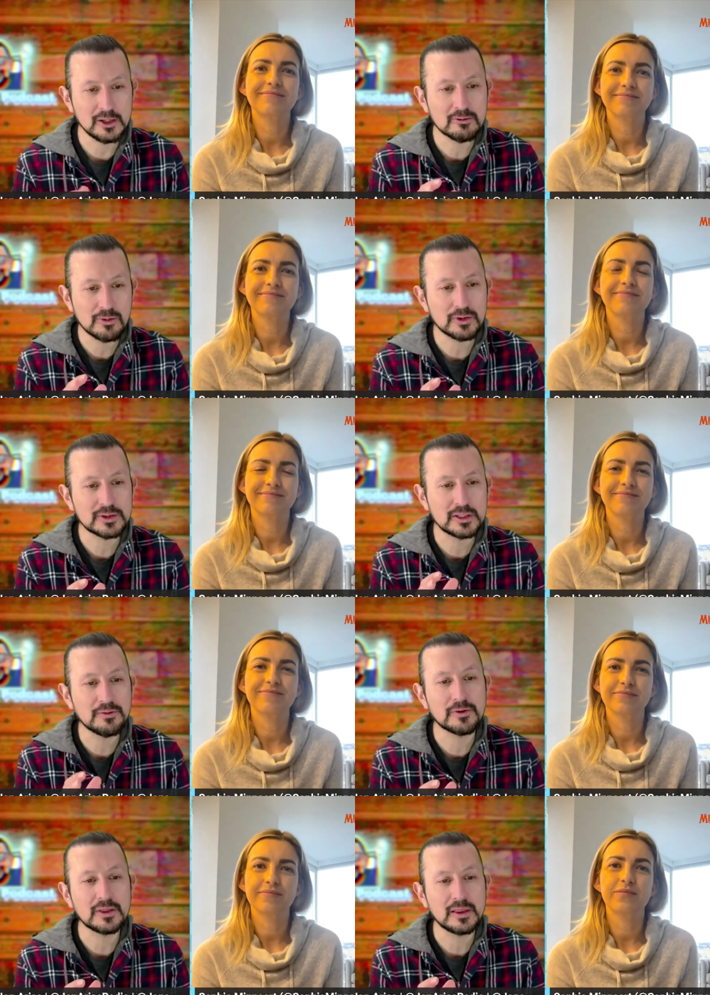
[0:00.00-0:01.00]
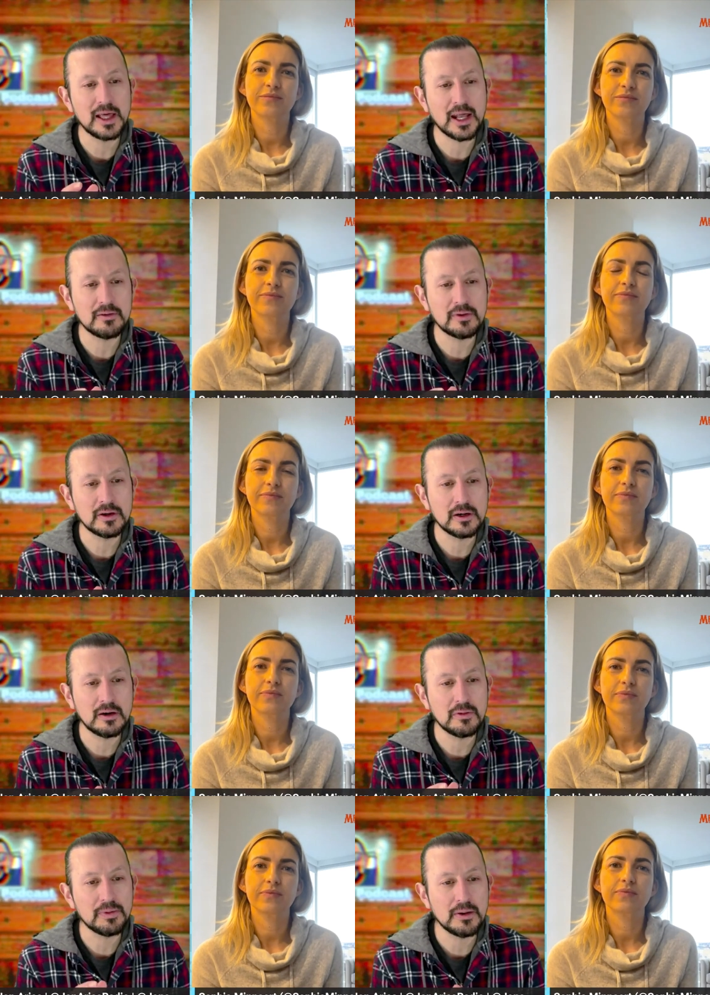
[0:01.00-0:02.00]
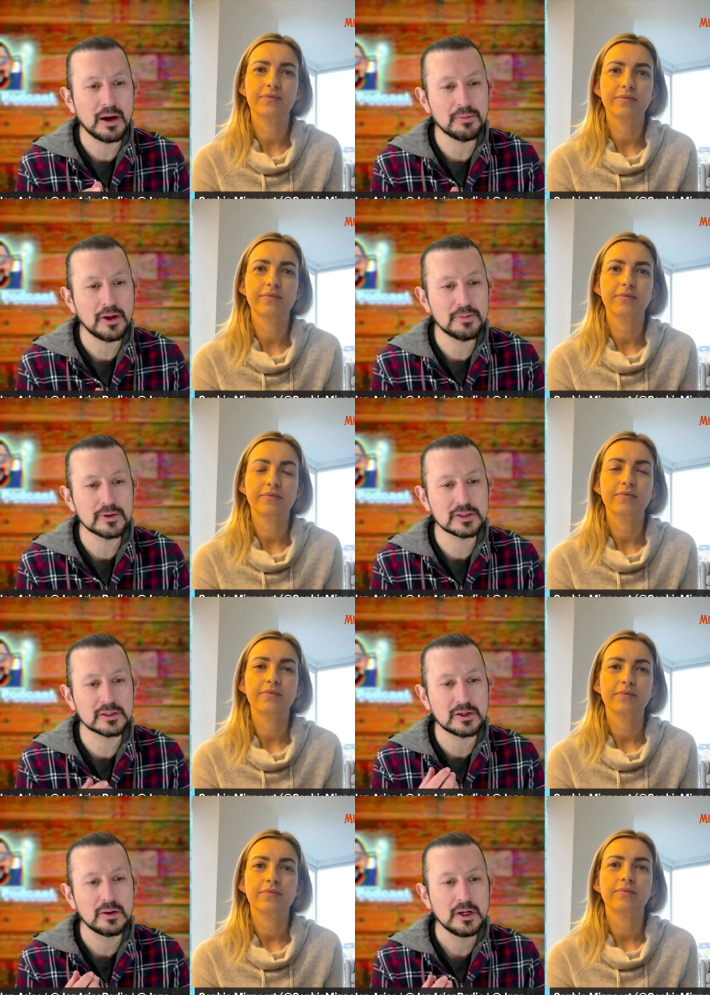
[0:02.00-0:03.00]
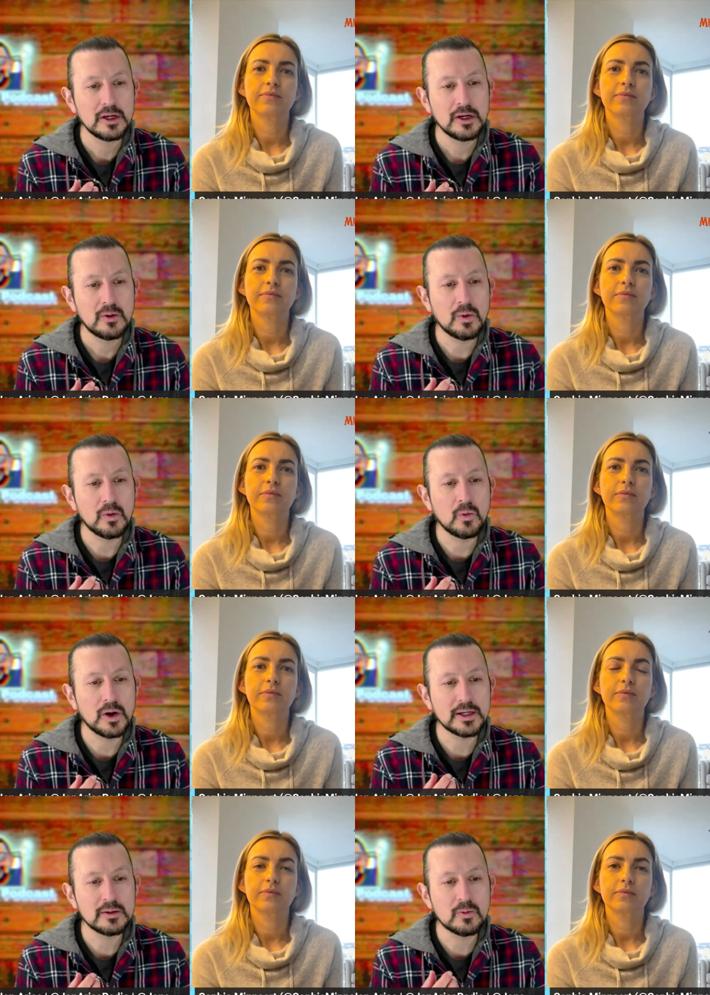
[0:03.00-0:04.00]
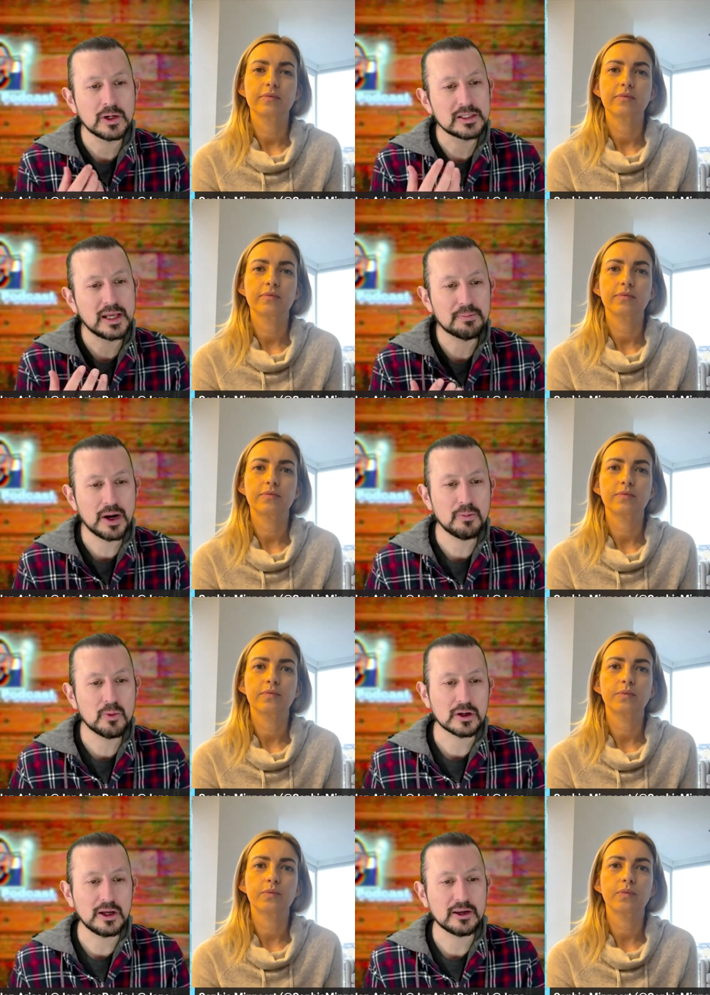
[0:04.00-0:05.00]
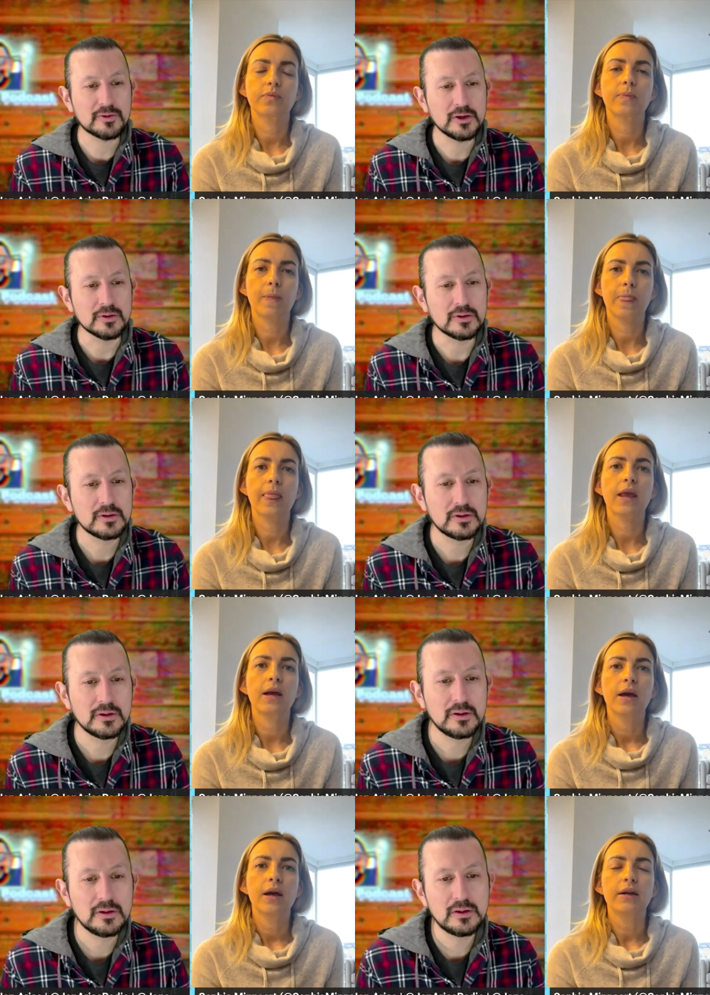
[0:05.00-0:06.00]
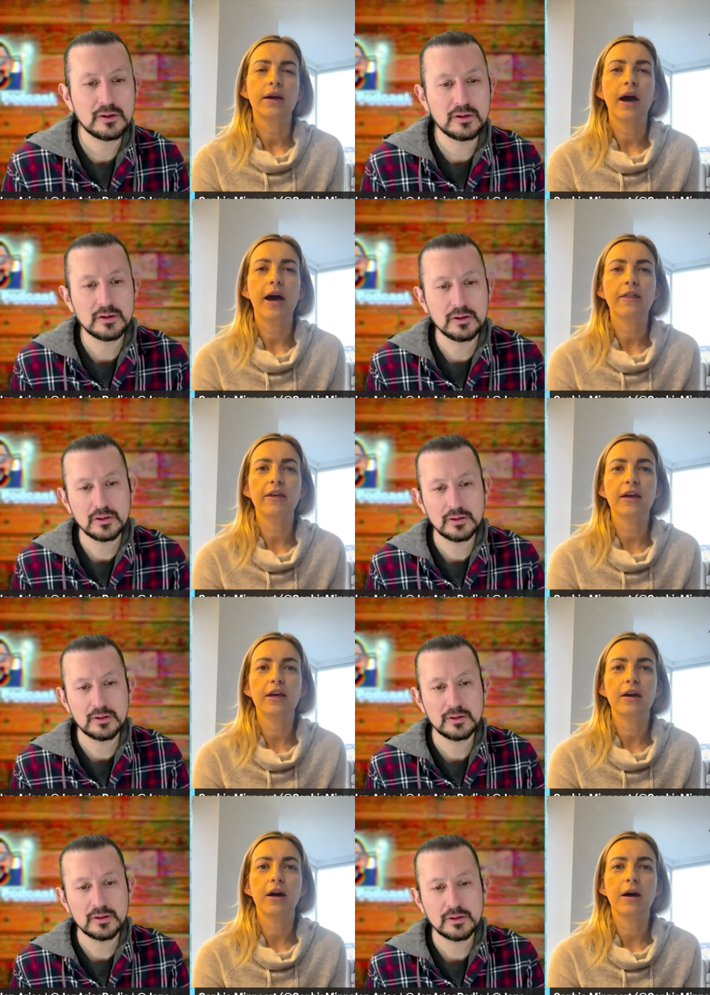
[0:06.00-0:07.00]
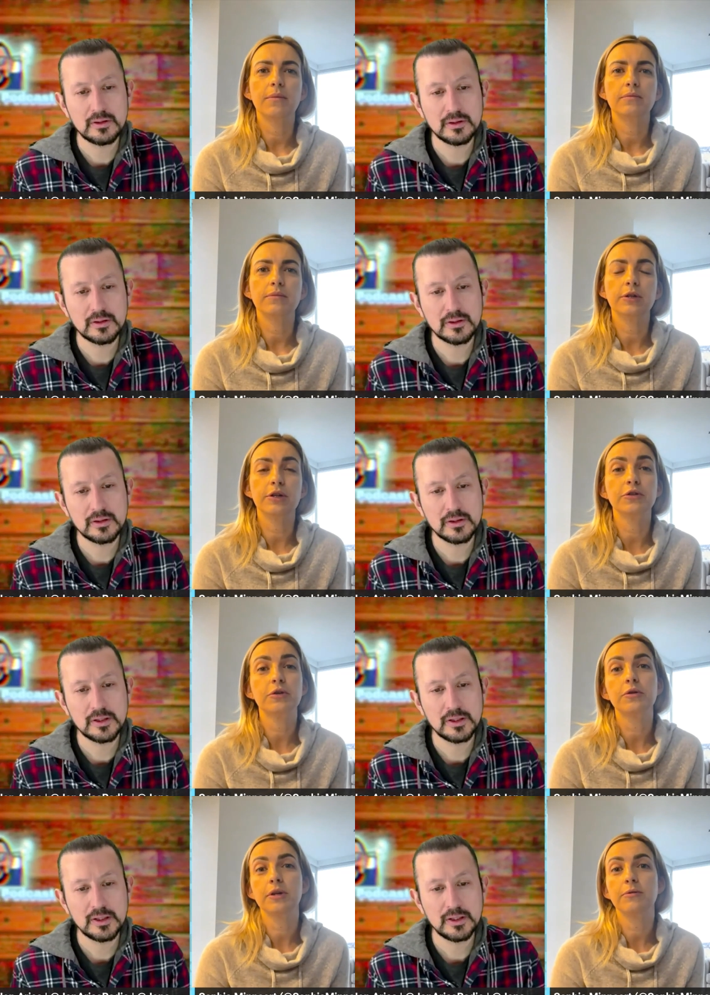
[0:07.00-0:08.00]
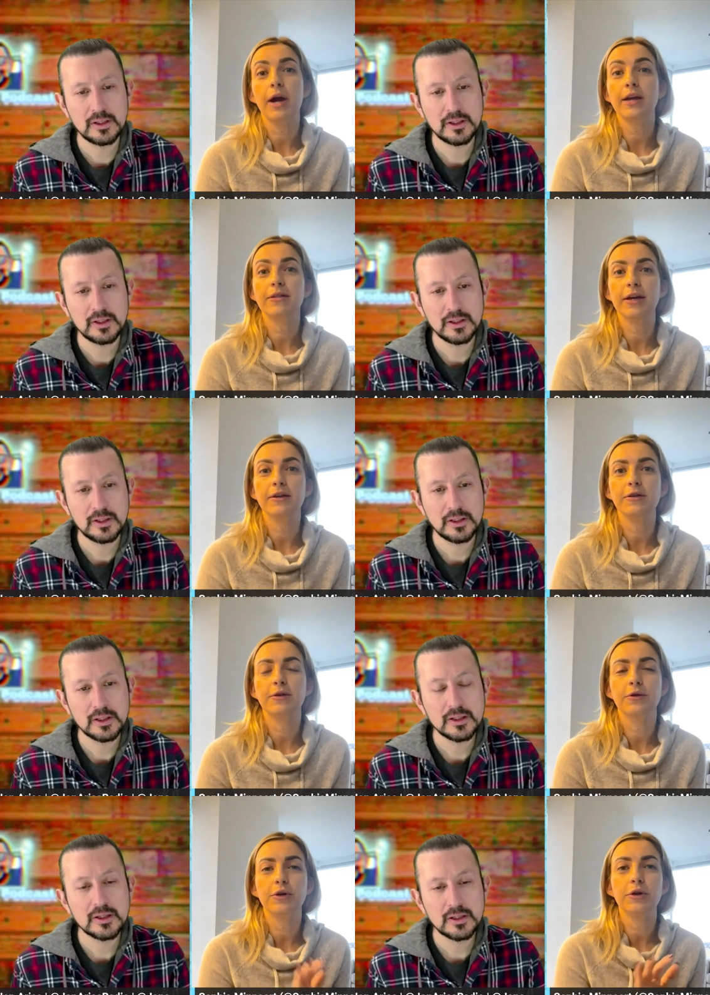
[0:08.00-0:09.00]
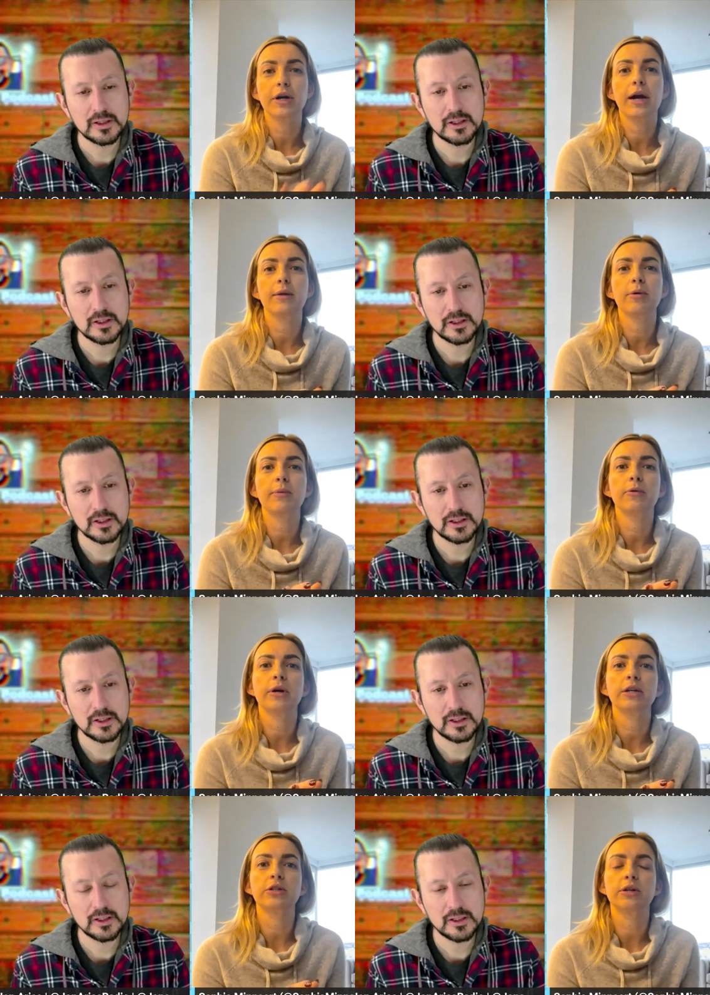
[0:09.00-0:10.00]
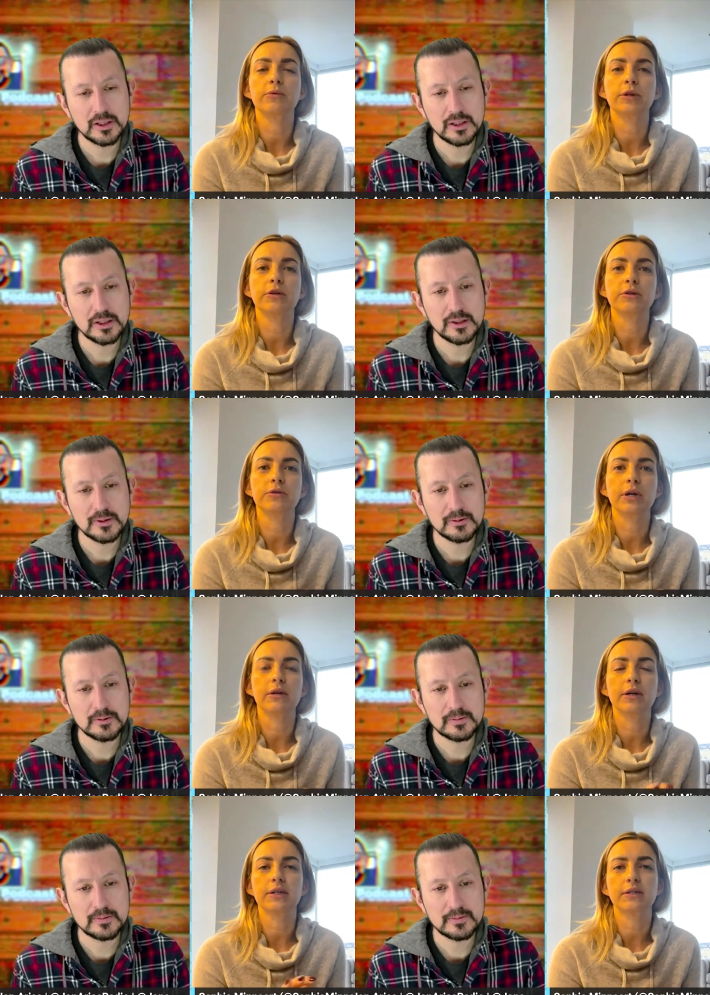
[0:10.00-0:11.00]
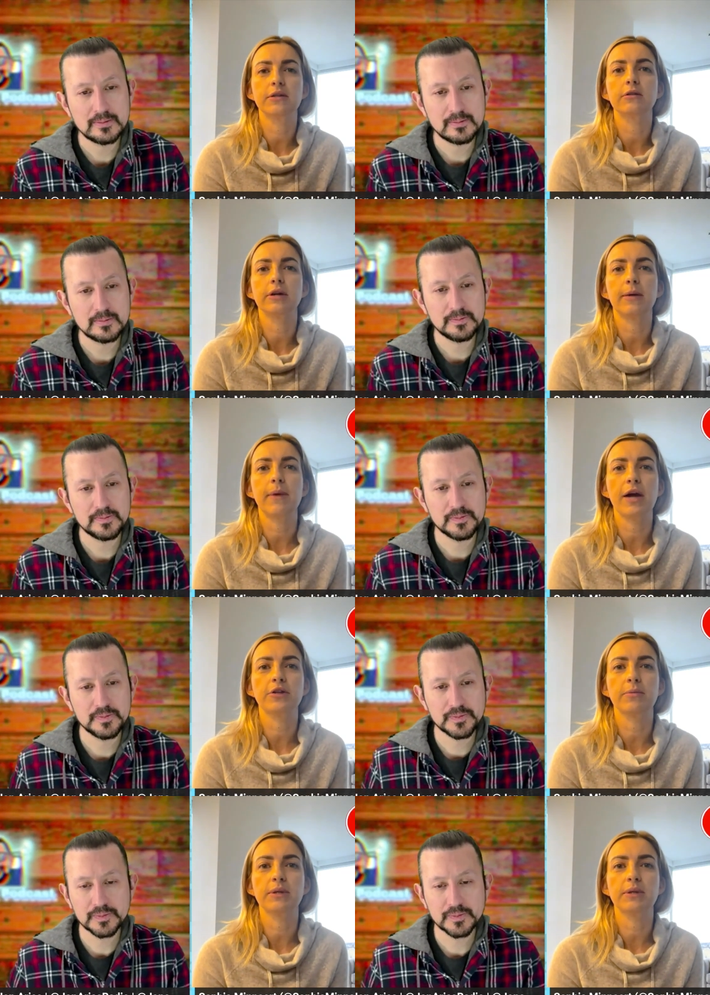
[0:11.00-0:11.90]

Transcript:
Speaker 1: role is different than that of a of a play-by-play person. So, what what what is that prep work like for you?
Speaker 2: Yeah, I think um, you're totally right. Like you know, your kind of preparation when you're doing like a single game matchup,